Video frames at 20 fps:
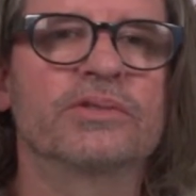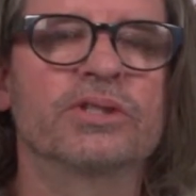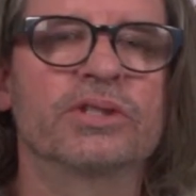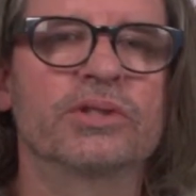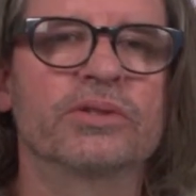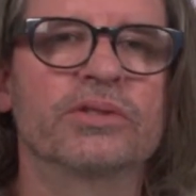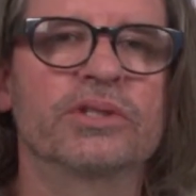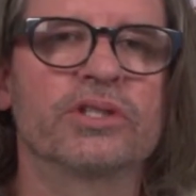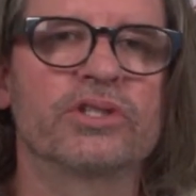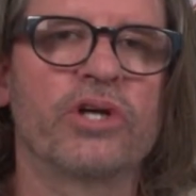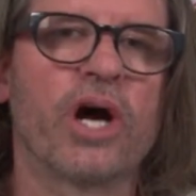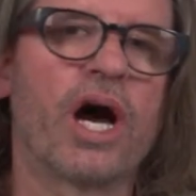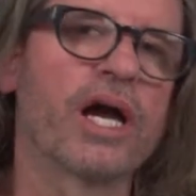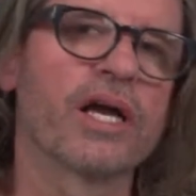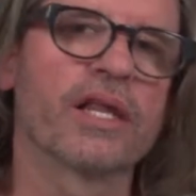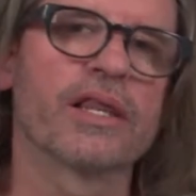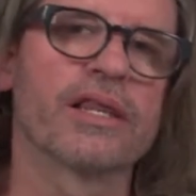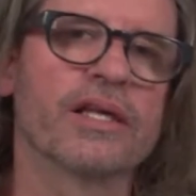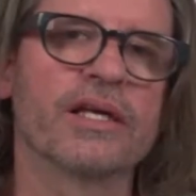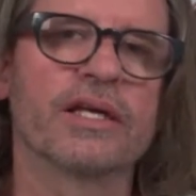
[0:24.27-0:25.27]
doing the
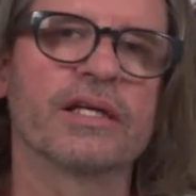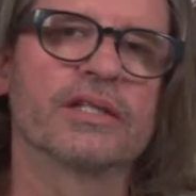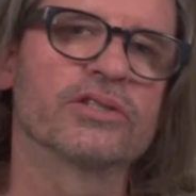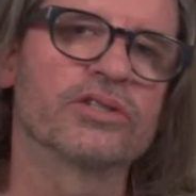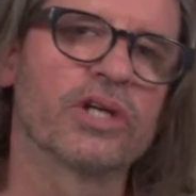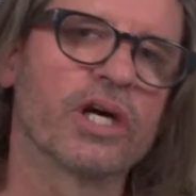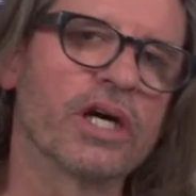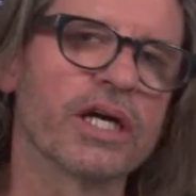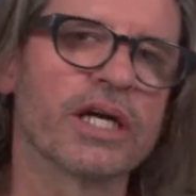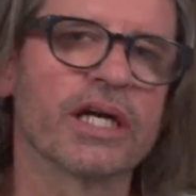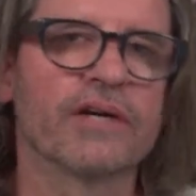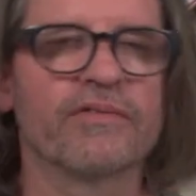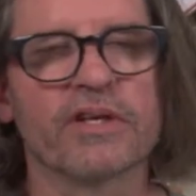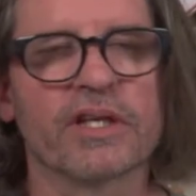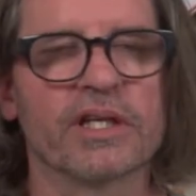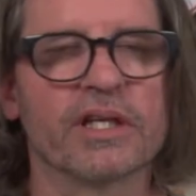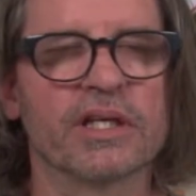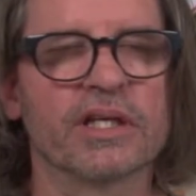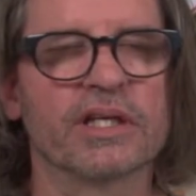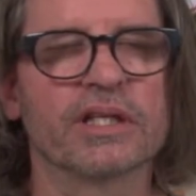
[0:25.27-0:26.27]
drawing thing, drawing
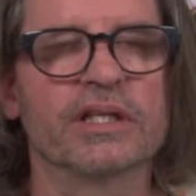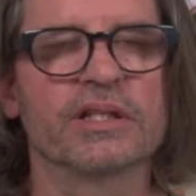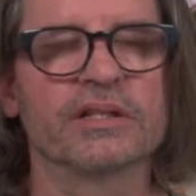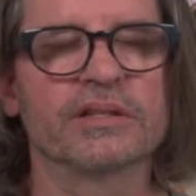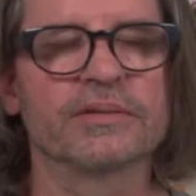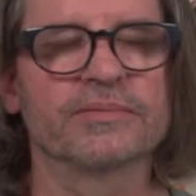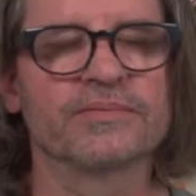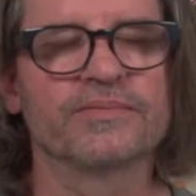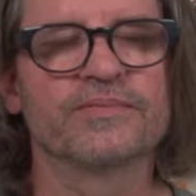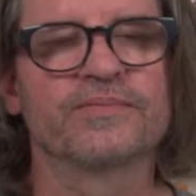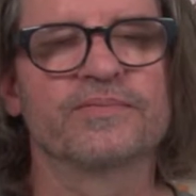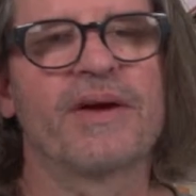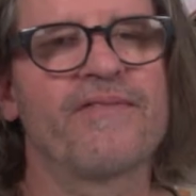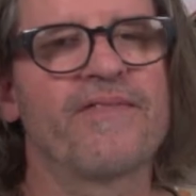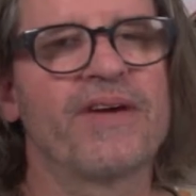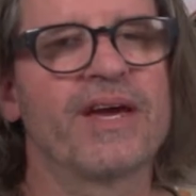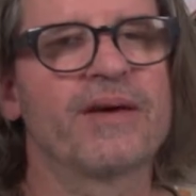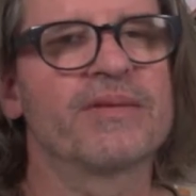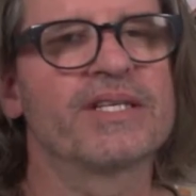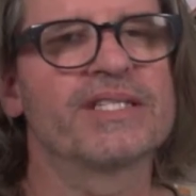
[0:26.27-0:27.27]
everything. And my
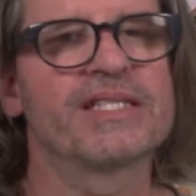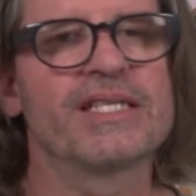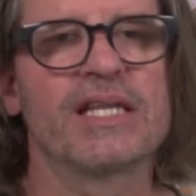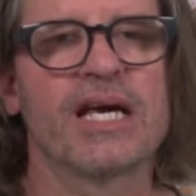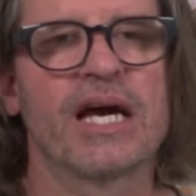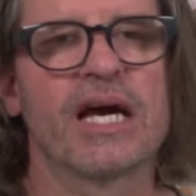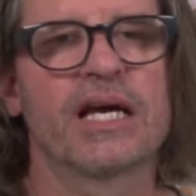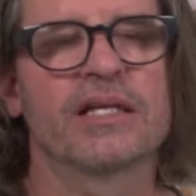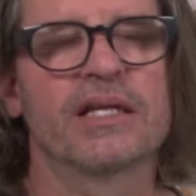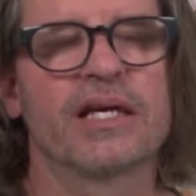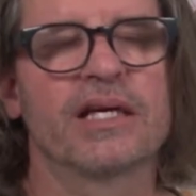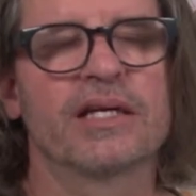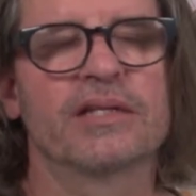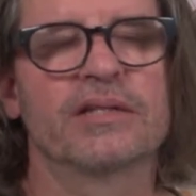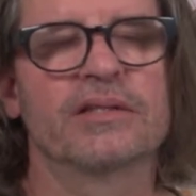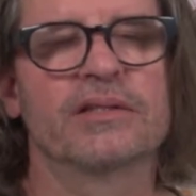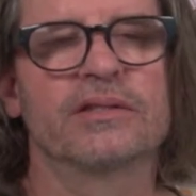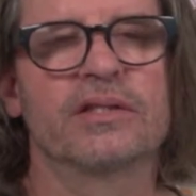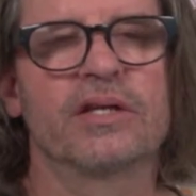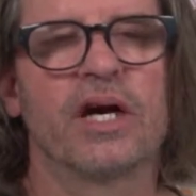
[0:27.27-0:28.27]
family's not that
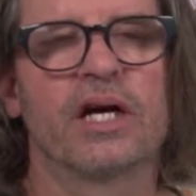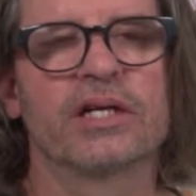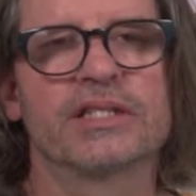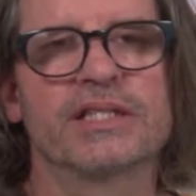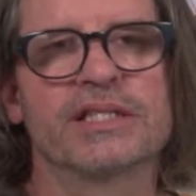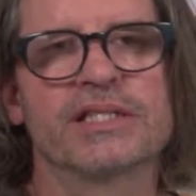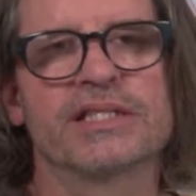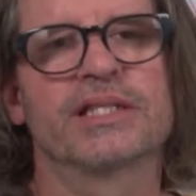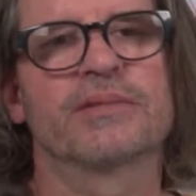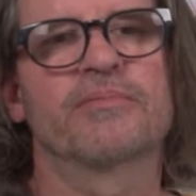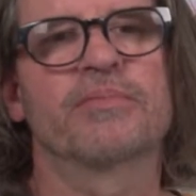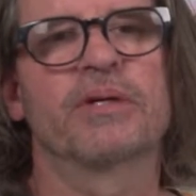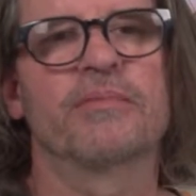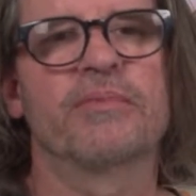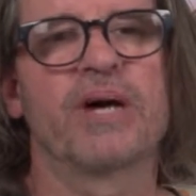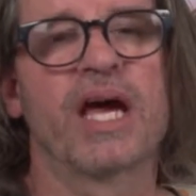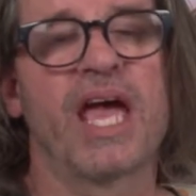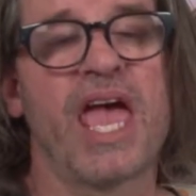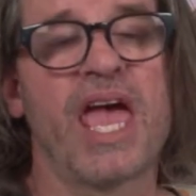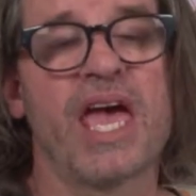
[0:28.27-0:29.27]
artistic, but
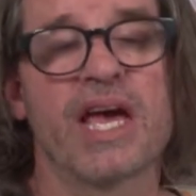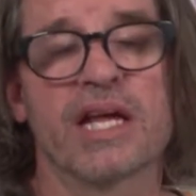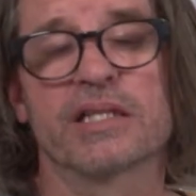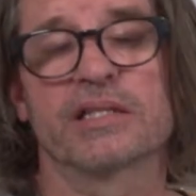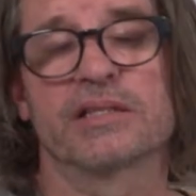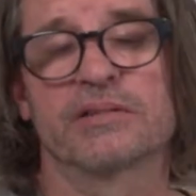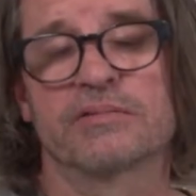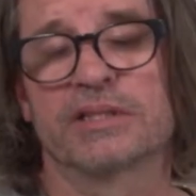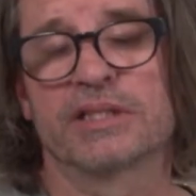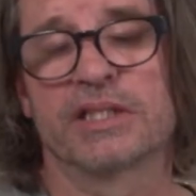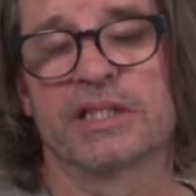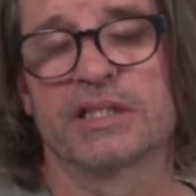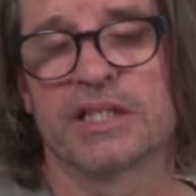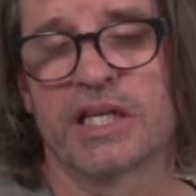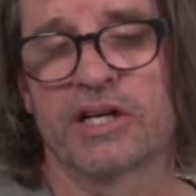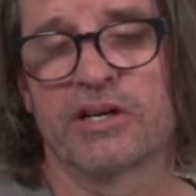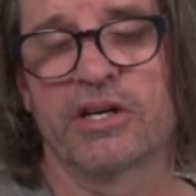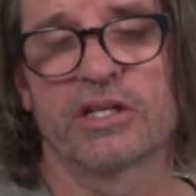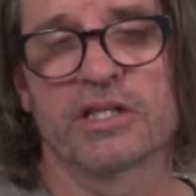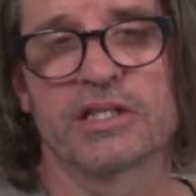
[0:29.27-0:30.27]
my aunt. She was an
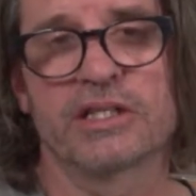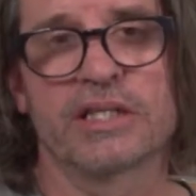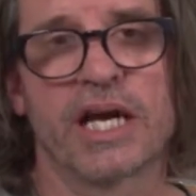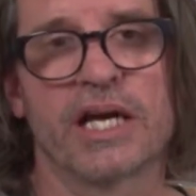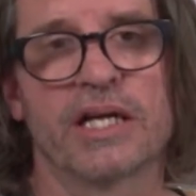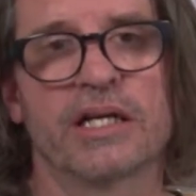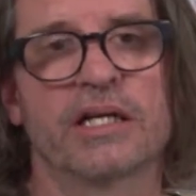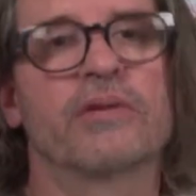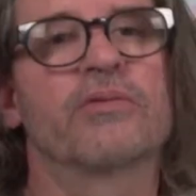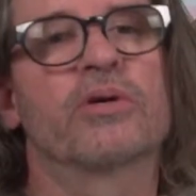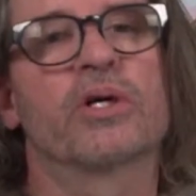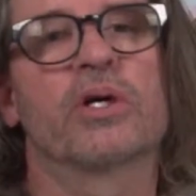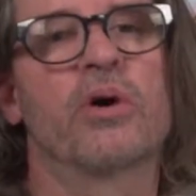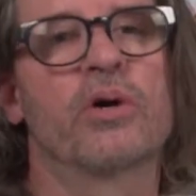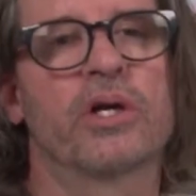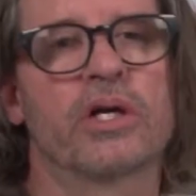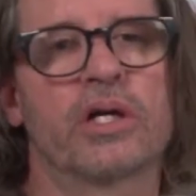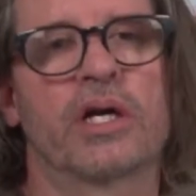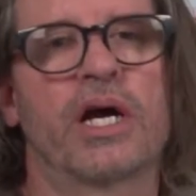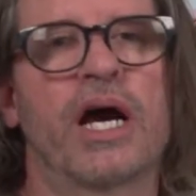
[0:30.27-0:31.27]
interior designer. We'd go
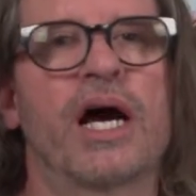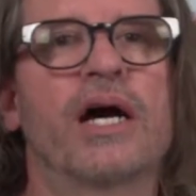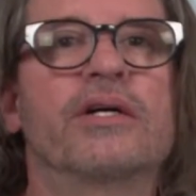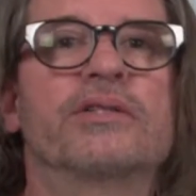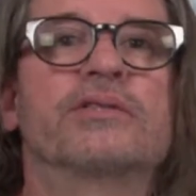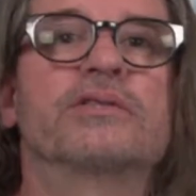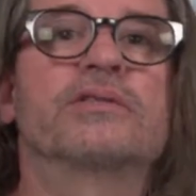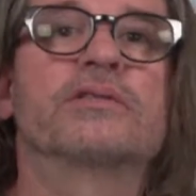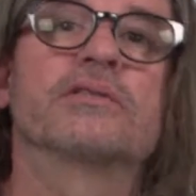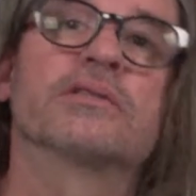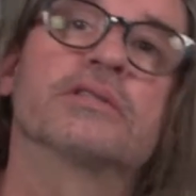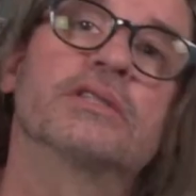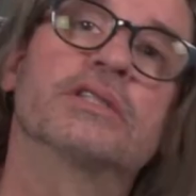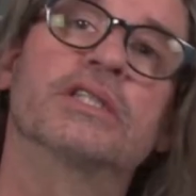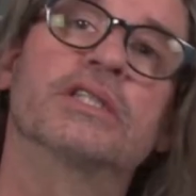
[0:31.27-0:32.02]
to her house.